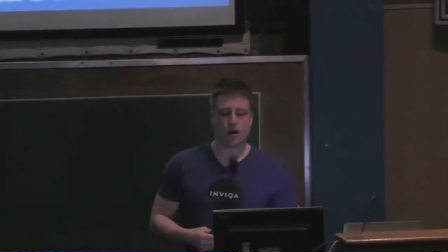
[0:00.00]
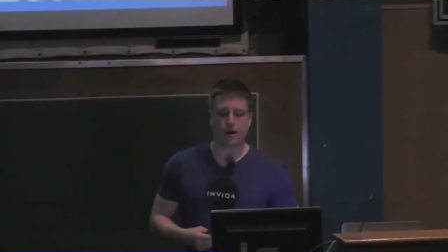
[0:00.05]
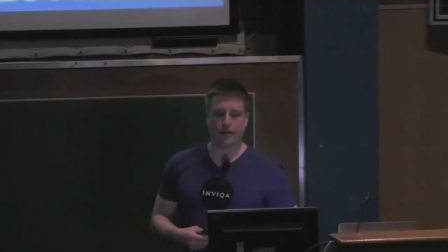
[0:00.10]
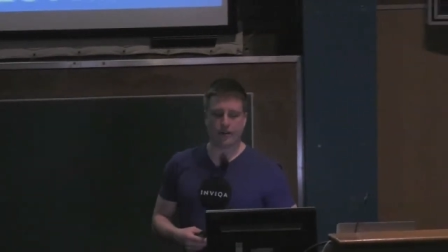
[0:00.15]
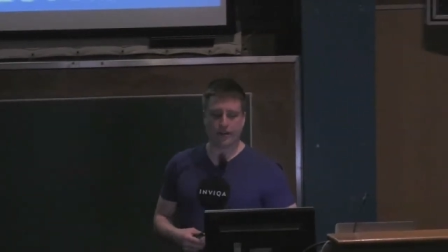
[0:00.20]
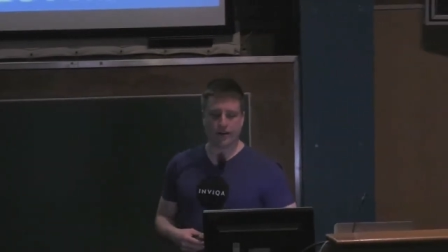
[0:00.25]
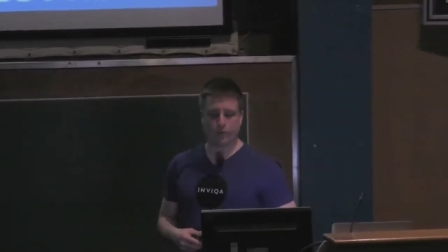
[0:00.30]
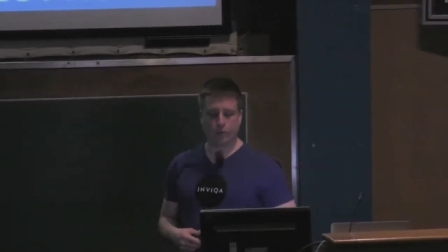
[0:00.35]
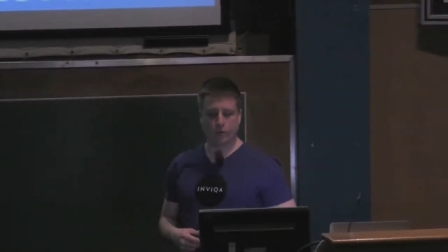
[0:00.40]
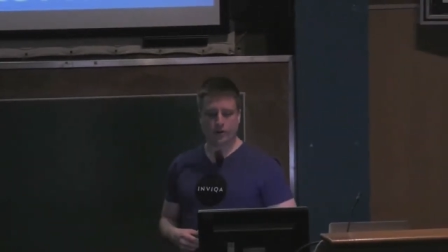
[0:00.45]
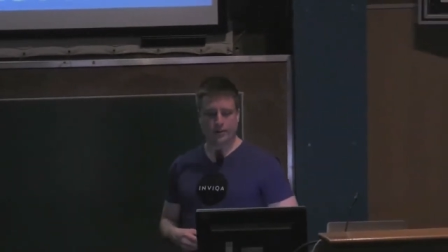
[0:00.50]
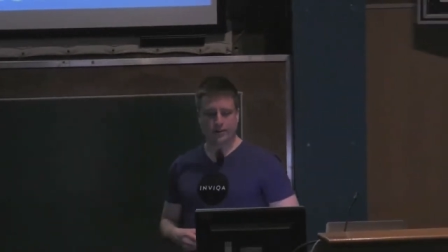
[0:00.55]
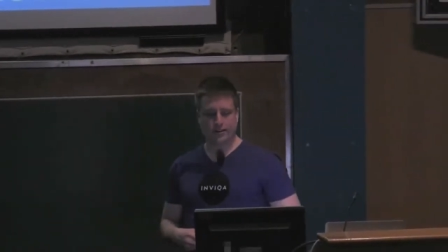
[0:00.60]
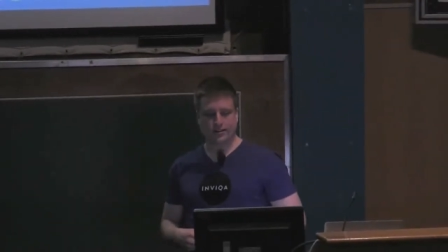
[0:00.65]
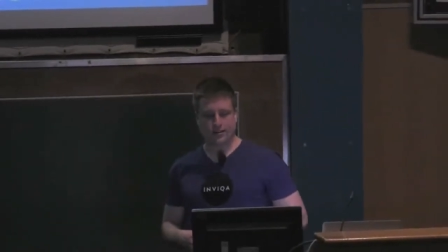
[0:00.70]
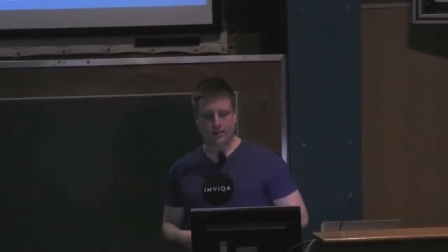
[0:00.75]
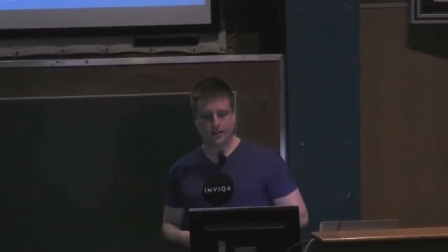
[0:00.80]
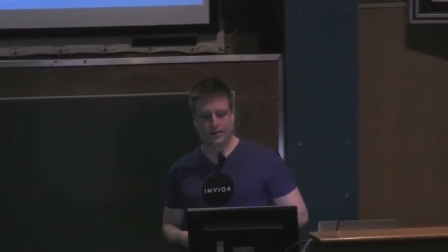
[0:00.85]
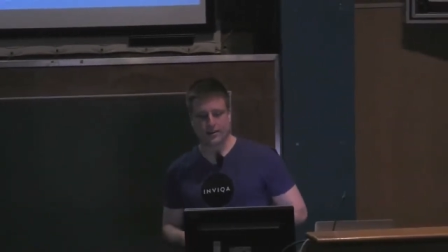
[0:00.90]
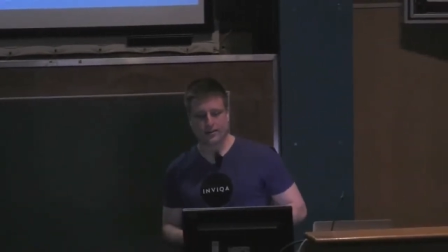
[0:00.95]
And then what
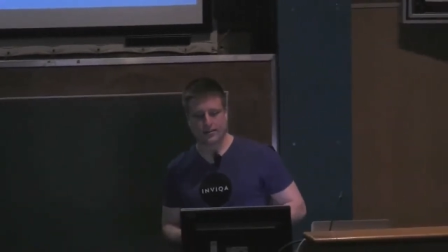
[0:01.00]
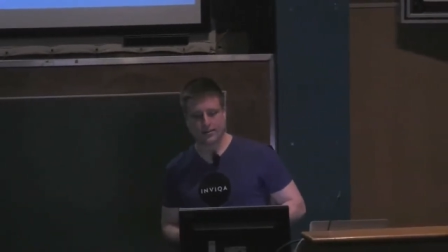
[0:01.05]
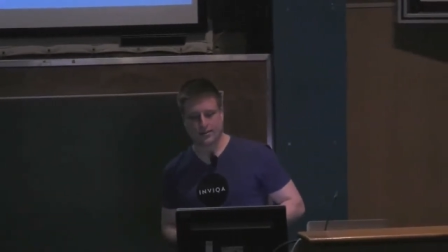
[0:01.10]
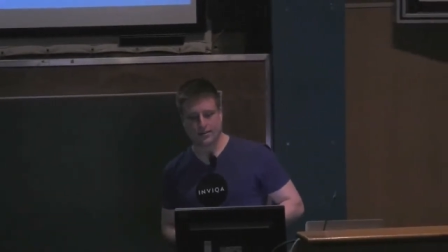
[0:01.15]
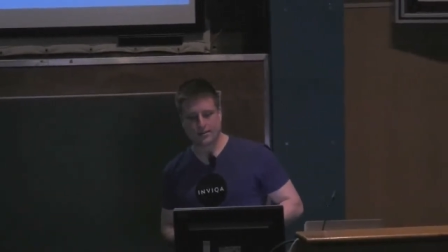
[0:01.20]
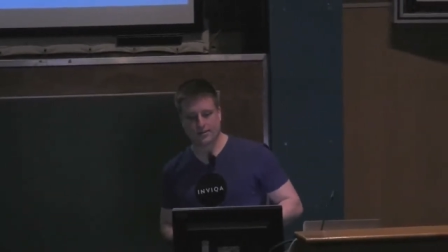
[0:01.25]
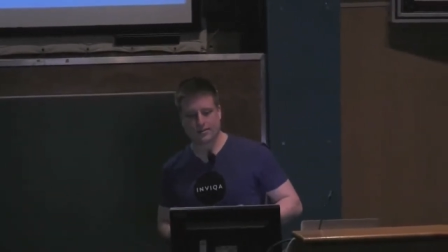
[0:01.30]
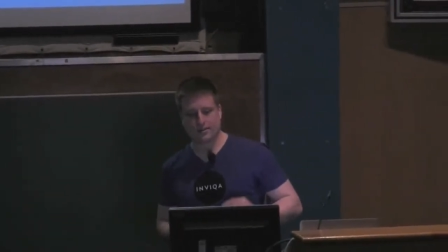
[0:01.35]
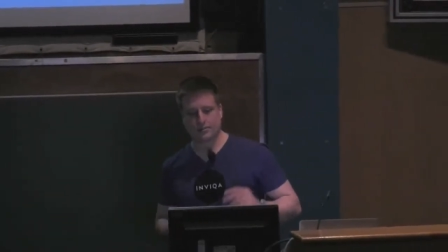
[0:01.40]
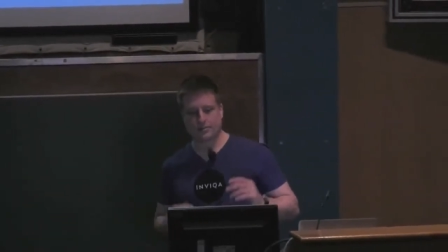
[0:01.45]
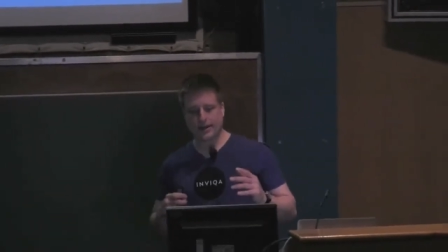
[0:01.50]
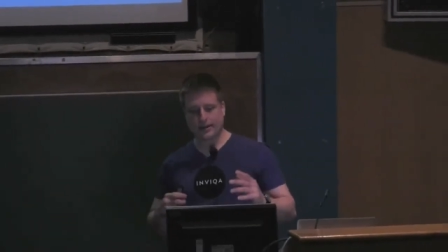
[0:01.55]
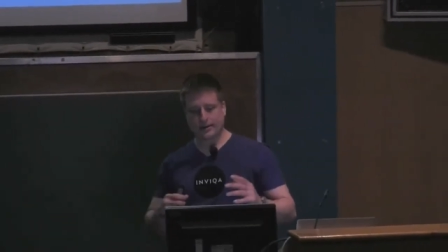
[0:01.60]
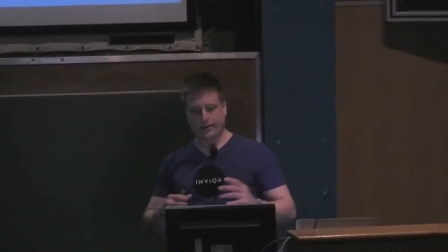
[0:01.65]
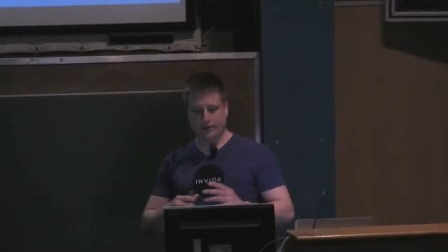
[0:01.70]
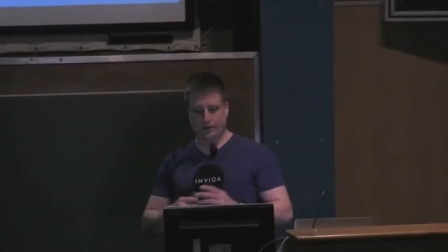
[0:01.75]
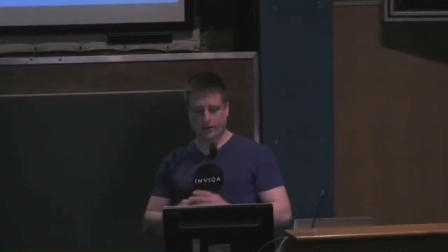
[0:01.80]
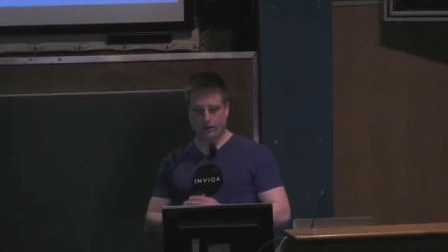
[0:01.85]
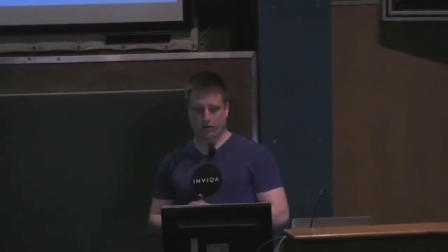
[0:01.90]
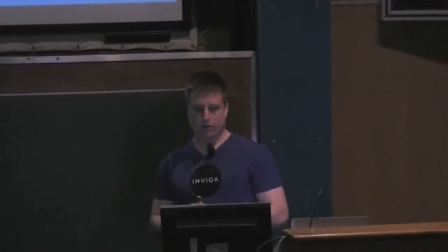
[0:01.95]
it's done is it's
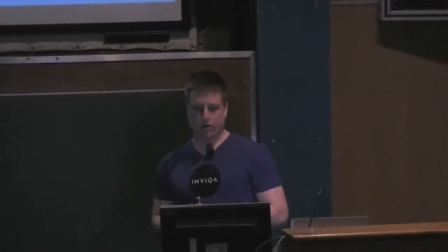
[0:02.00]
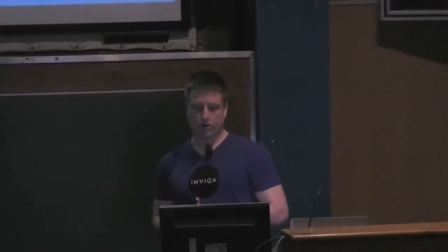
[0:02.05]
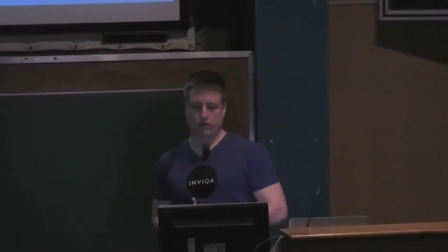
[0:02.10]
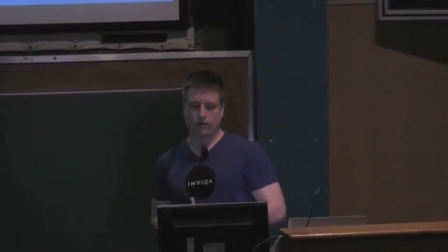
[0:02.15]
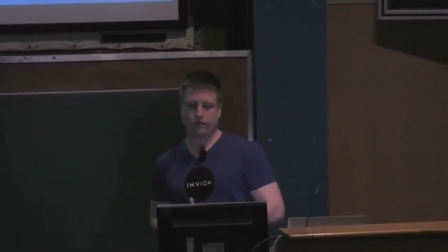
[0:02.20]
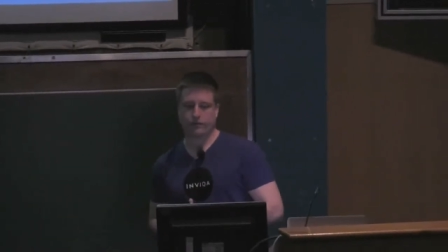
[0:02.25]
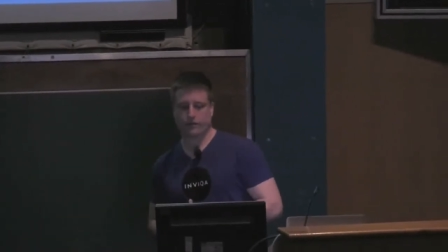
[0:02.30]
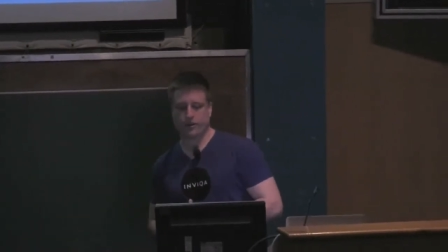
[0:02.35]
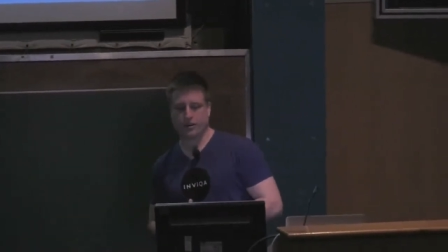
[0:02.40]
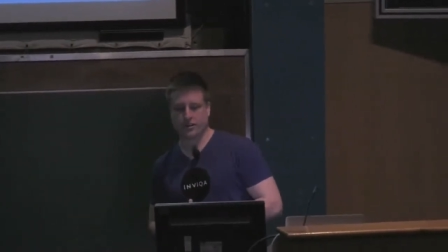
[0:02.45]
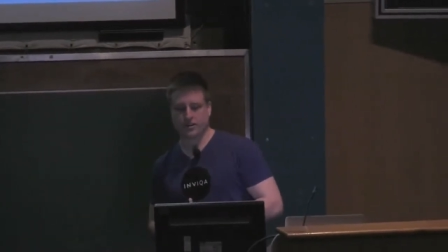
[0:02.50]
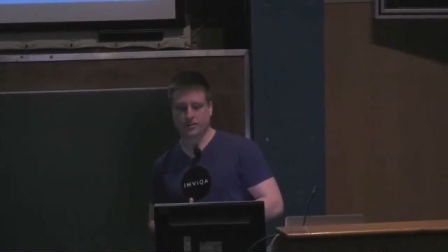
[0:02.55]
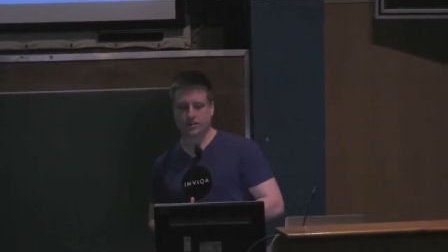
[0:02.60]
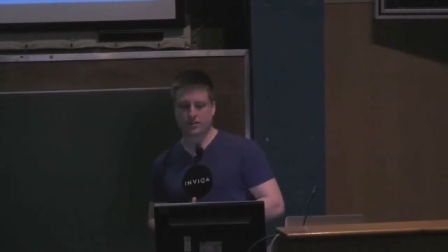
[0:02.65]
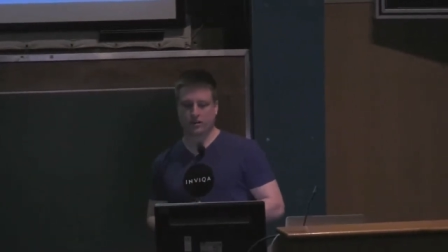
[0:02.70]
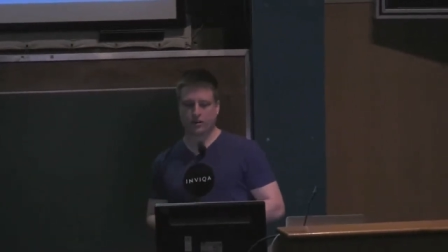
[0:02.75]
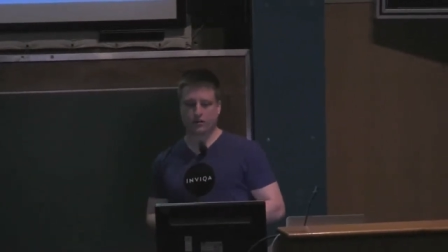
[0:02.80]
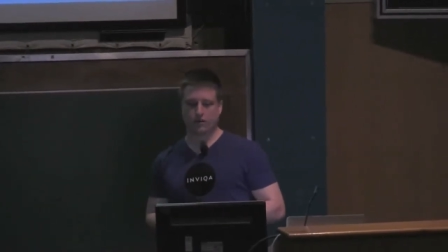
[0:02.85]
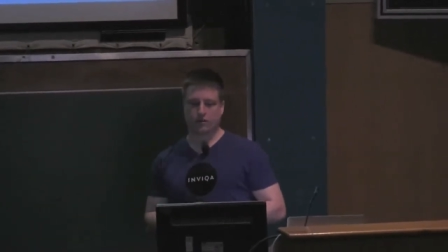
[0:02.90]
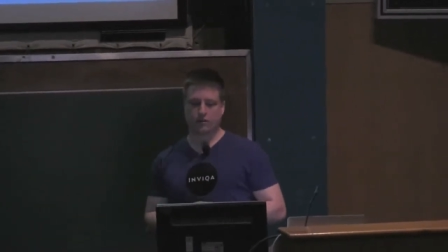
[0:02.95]
inspected the graph and
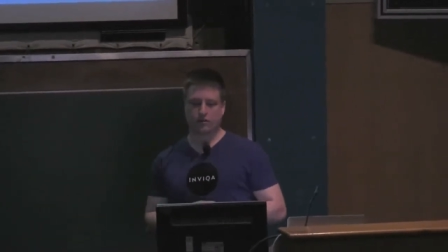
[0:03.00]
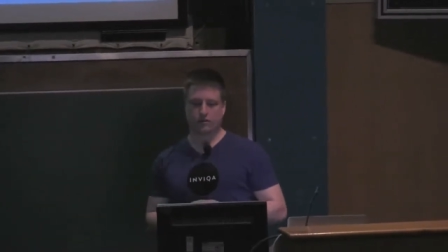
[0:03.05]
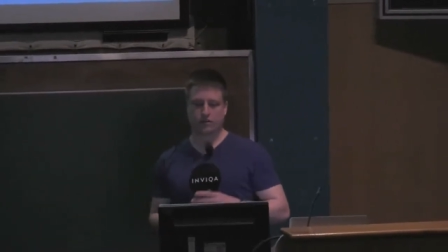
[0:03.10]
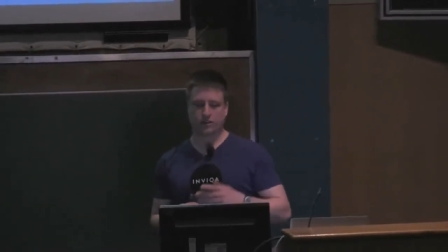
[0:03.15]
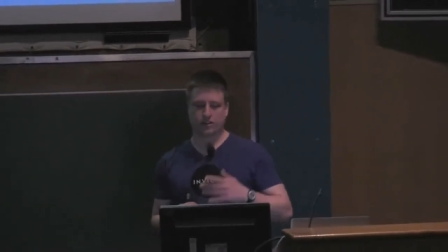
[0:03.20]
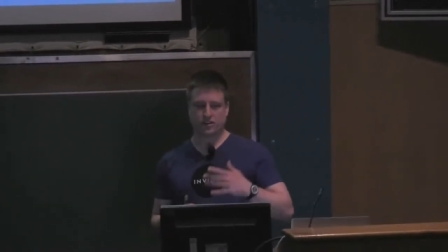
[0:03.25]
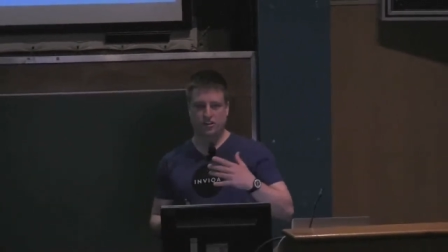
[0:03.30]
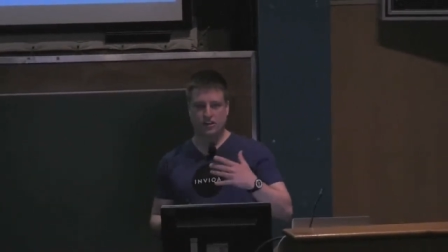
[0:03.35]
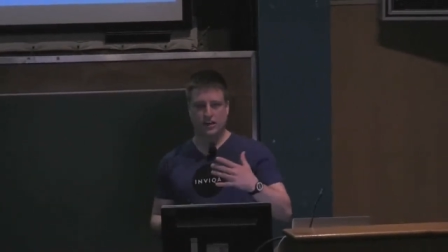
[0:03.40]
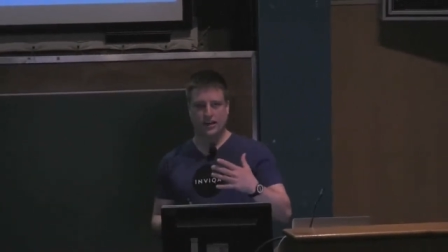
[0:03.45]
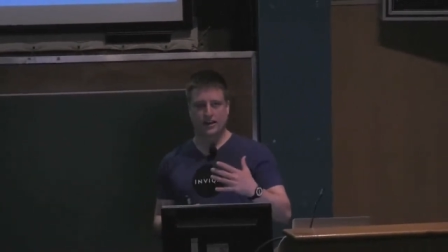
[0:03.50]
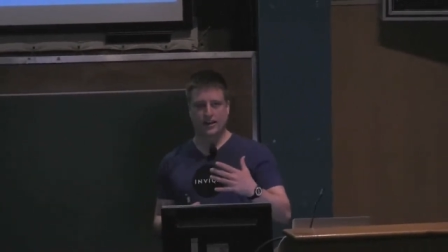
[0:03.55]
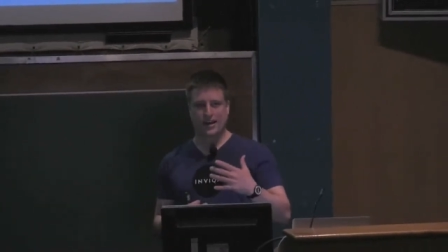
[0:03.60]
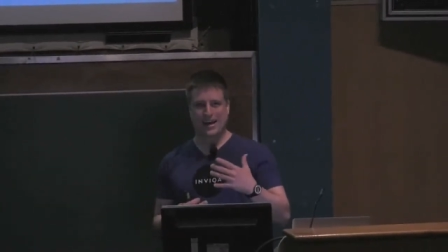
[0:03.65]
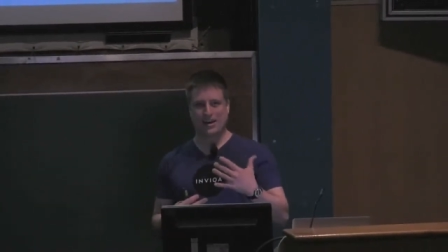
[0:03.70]
to check